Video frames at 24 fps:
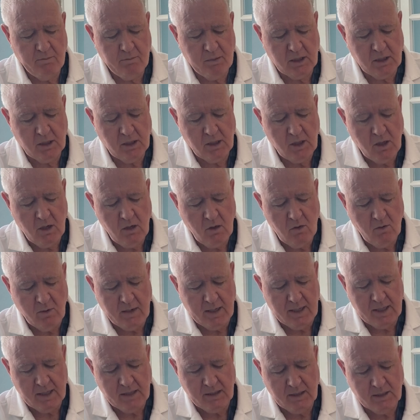below
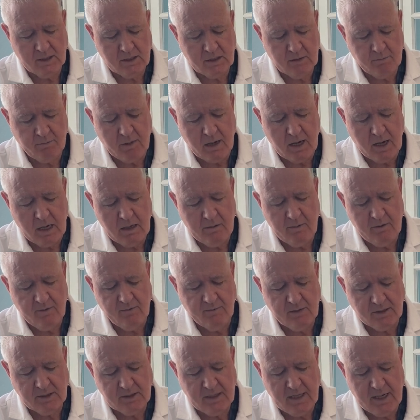it is the bottom of
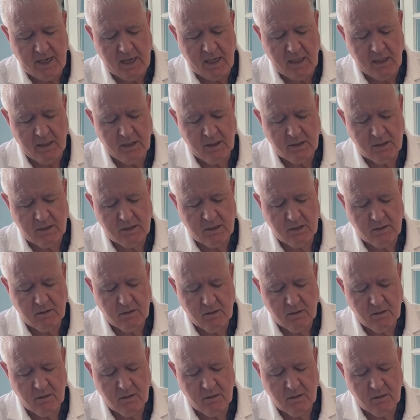the talus